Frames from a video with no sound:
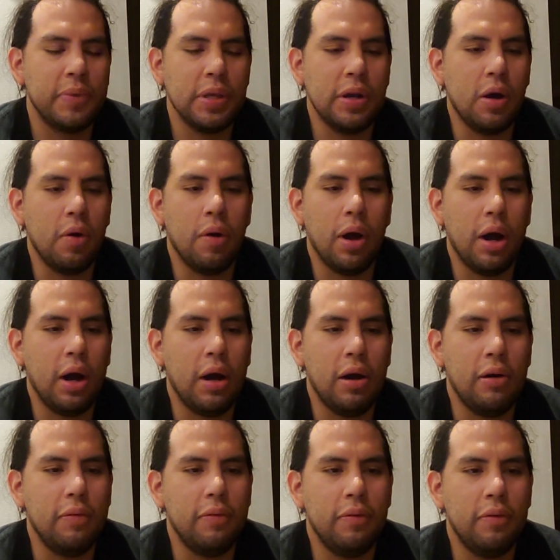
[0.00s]
you
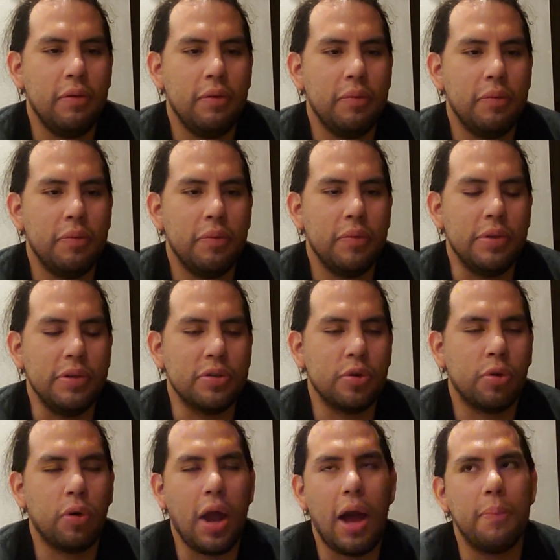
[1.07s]
know, these
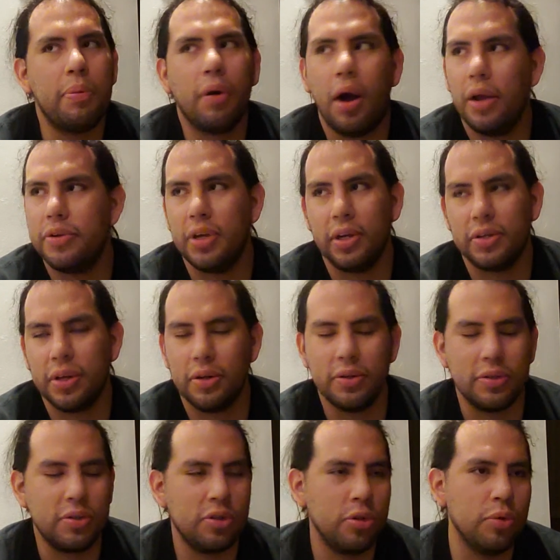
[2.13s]
crap projects that are
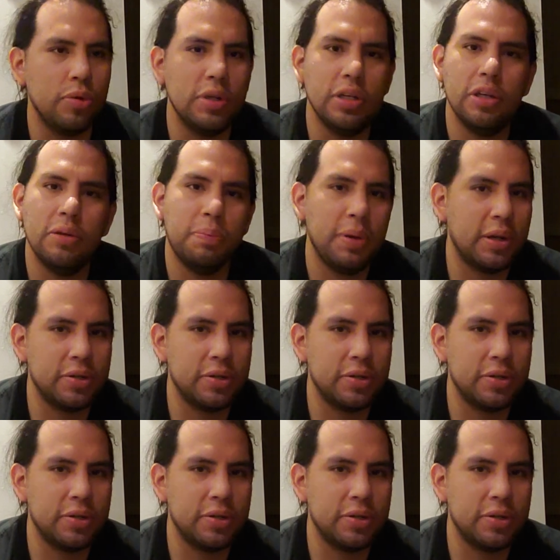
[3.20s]
just 2D,